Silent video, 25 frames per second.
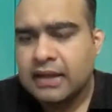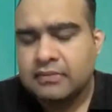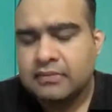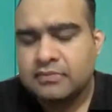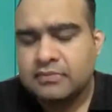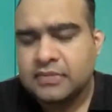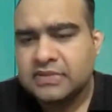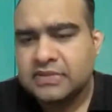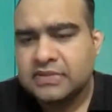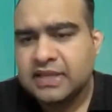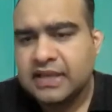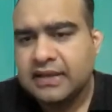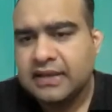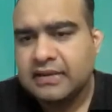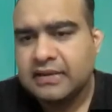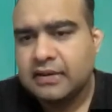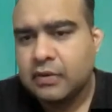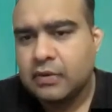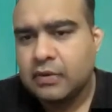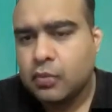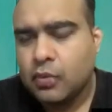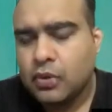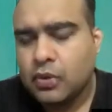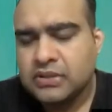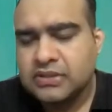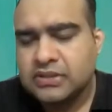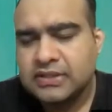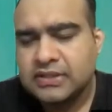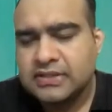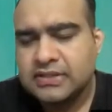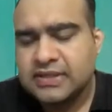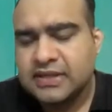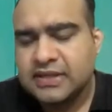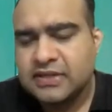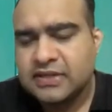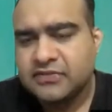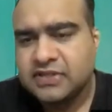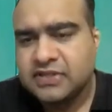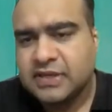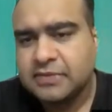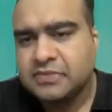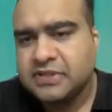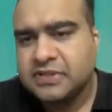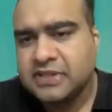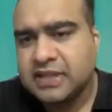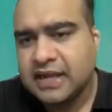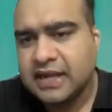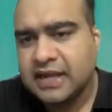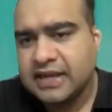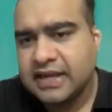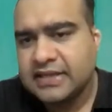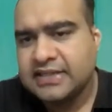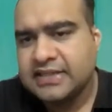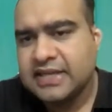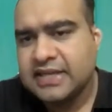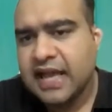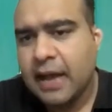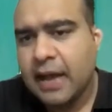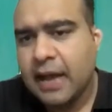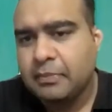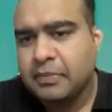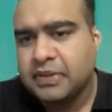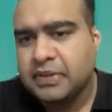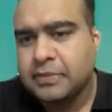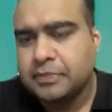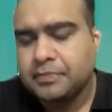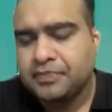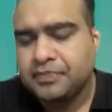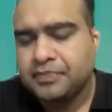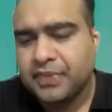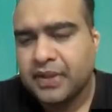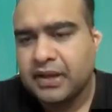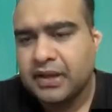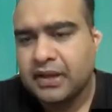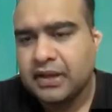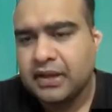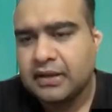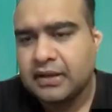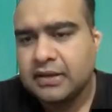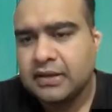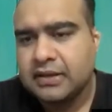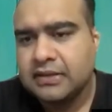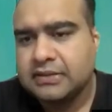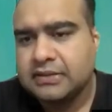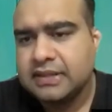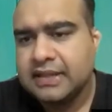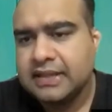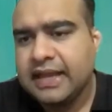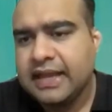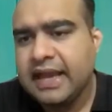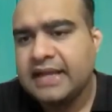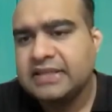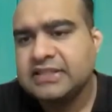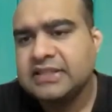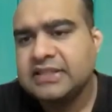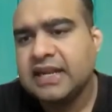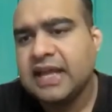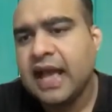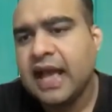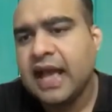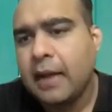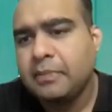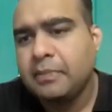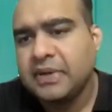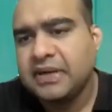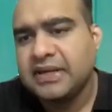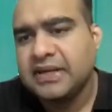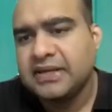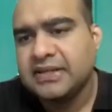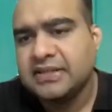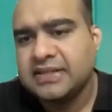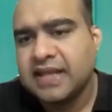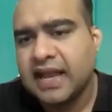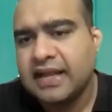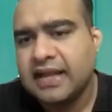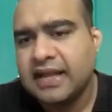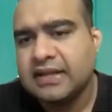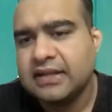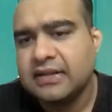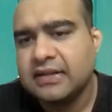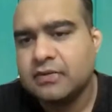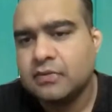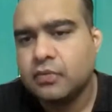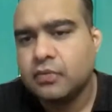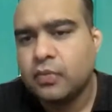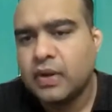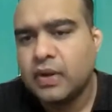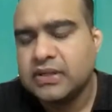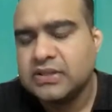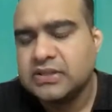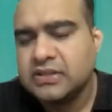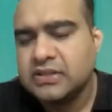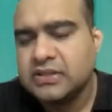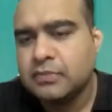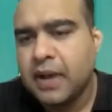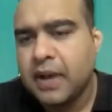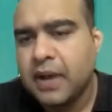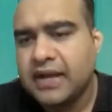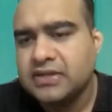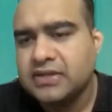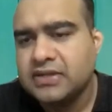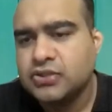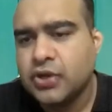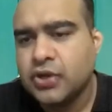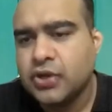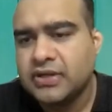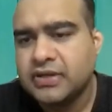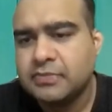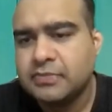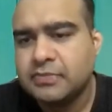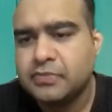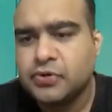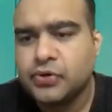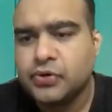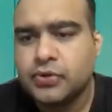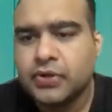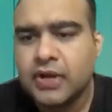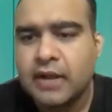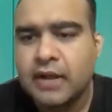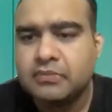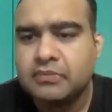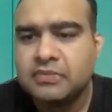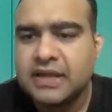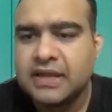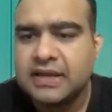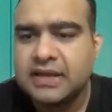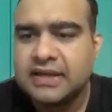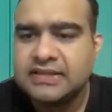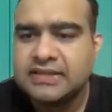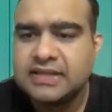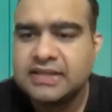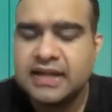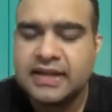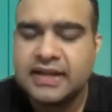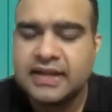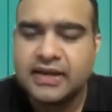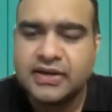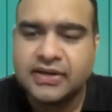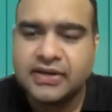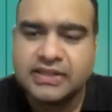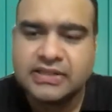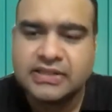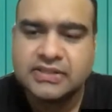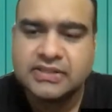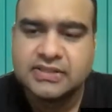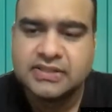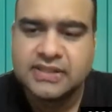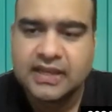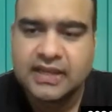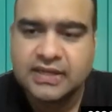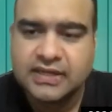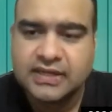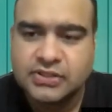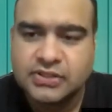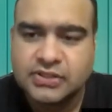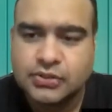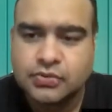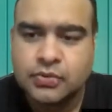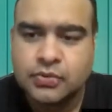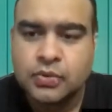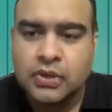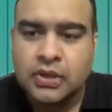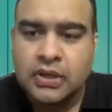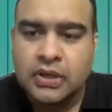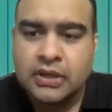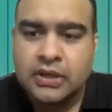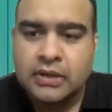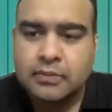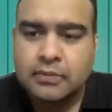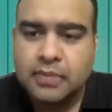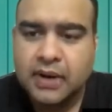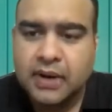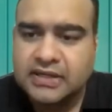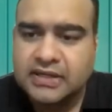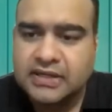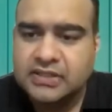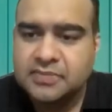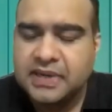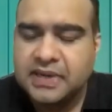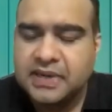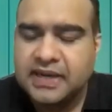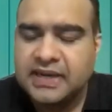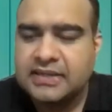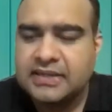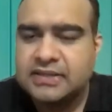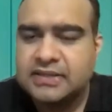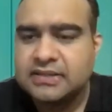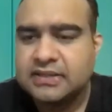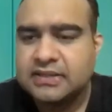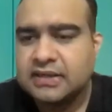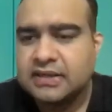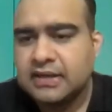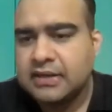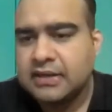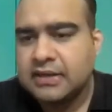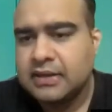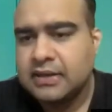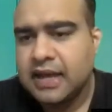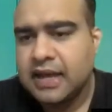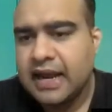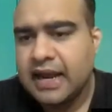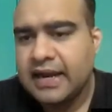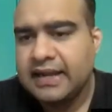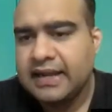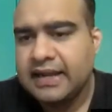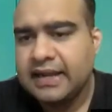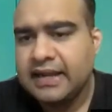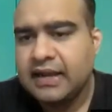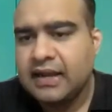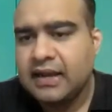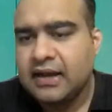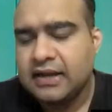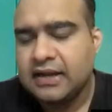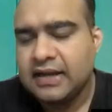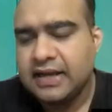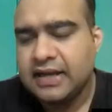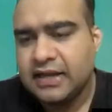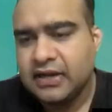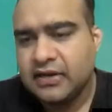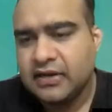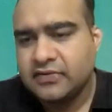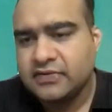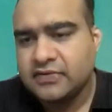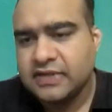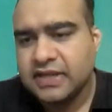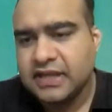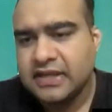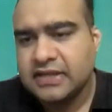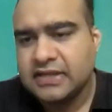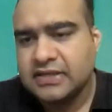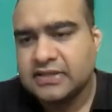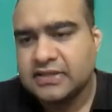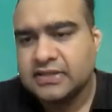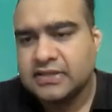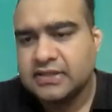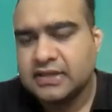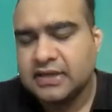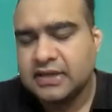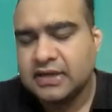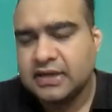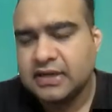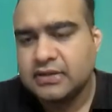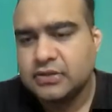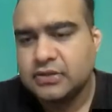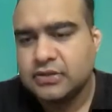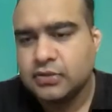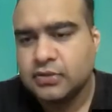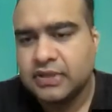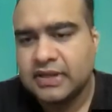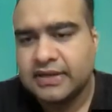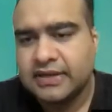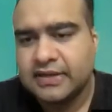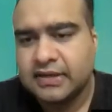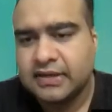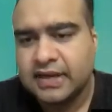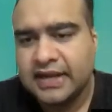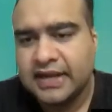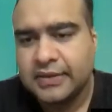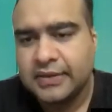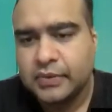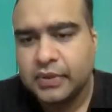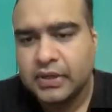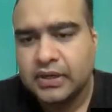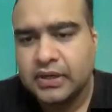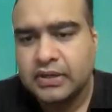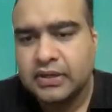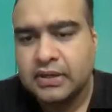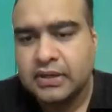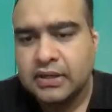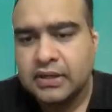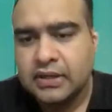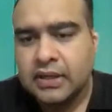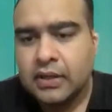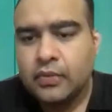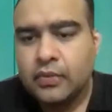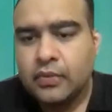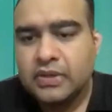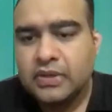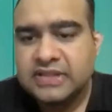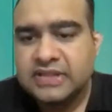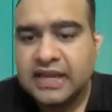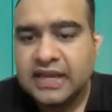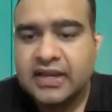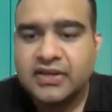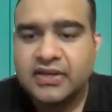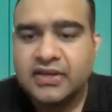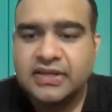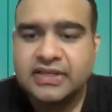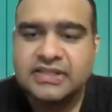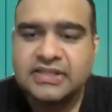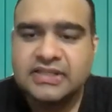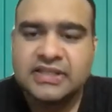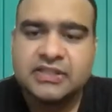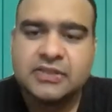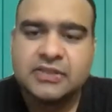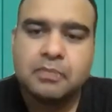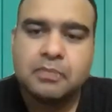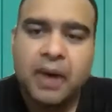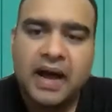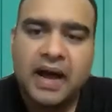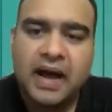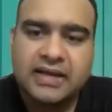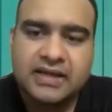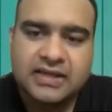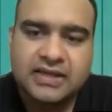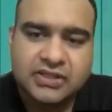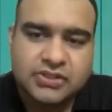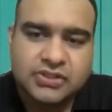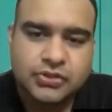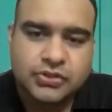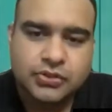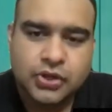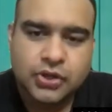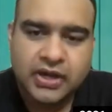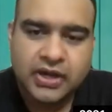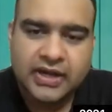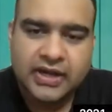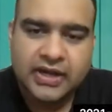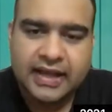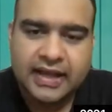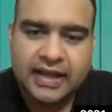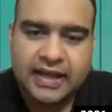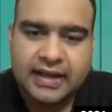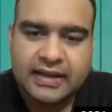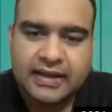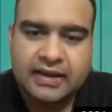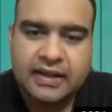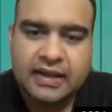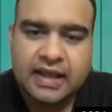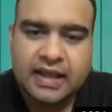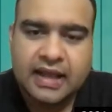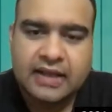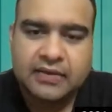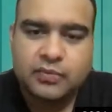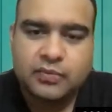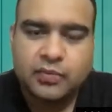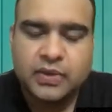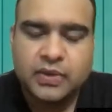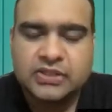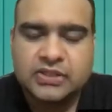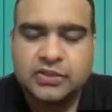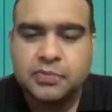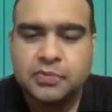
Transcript: say, the set of steps that actually happen, they actually happen in a cycle. Once the buyers join in program, that actually encourage sellers to participate, adding a layer of sellers to the network. which encourages buyers to join again, and which